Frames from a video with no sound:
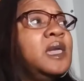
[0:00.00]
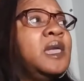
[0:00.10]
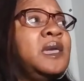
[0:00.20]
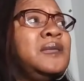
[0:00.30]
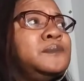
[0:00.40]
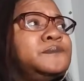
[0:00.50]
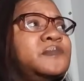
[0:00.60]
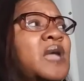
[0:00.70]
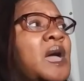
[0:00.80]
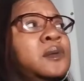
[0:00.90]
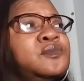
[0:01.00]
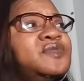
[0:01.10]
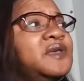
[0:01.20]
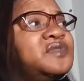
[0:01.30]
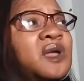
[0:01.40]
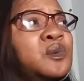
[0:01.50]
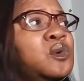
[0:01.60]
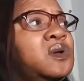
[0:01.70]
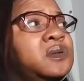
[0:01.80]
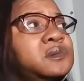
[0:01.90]
And I don't think they were
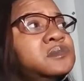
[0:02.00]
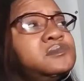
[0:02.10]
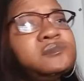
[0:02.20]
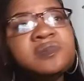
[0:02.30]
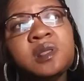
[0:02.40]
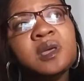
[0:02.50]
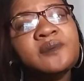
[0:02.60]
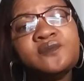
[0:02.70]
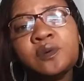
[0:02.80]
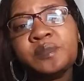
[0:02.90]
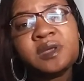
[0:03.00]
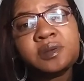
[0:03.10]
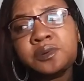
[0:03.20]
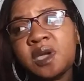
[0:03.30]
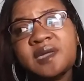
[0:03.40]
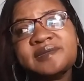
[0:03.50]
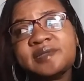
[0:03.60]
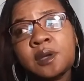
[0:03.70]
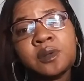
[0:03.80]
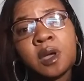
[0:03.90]
on the level of B2K
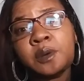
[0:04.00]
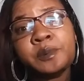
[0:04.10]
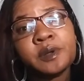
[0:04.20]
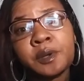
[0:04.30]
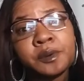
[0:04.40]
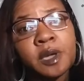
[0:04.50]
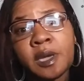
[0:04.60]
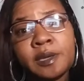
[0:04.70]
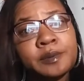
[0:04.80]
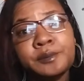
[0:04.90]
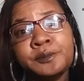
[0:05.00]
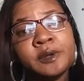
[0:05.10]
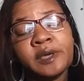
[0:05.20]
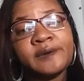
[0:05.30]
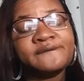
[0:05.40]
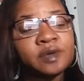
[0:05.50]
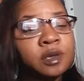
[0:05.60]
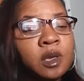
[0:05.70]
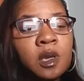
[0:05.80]
solo, but okay, whatever.